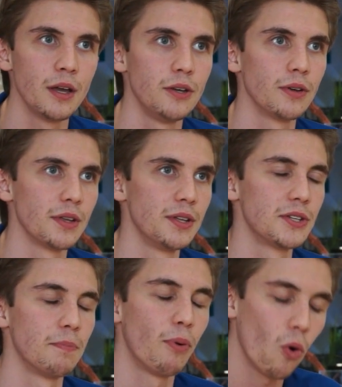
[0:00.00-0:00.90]
you know that it
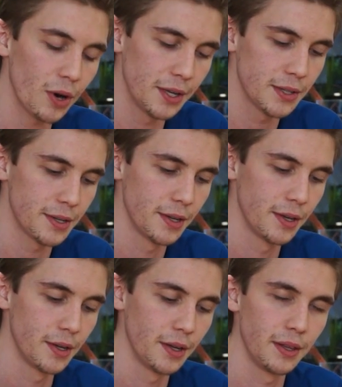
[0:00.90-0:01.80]
is
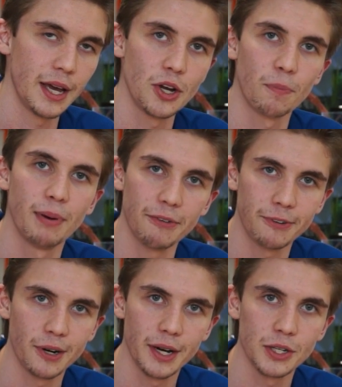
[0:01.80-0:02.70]
important that your
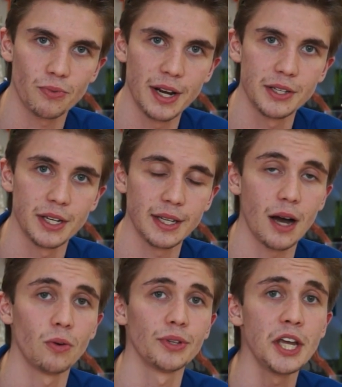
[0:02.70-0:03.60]
buffer is raising not
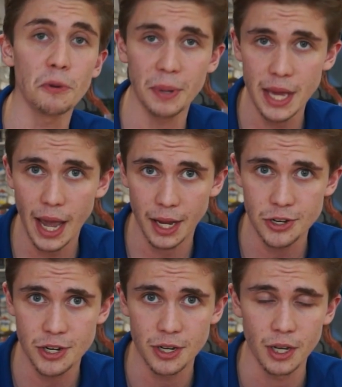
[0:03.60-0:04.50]
only your
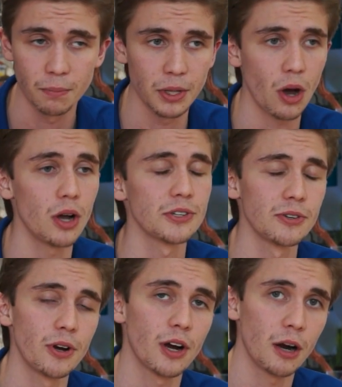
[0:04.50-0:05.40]
pH, but also
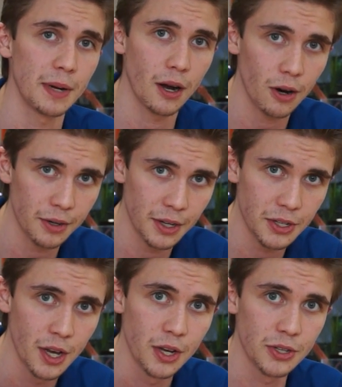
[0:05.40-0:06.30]
your carbonate hardness
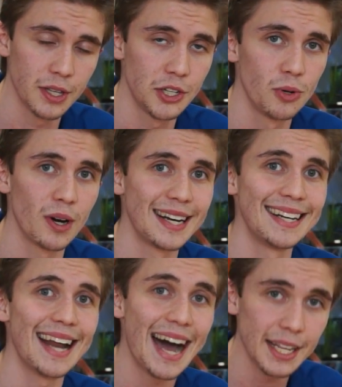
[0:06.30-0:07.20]
so that you are
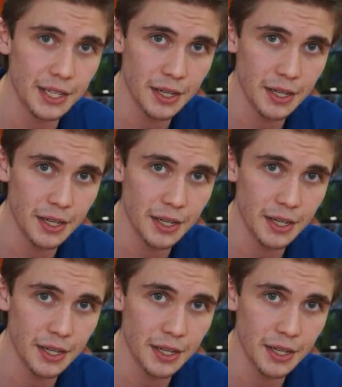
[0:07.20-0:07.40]
not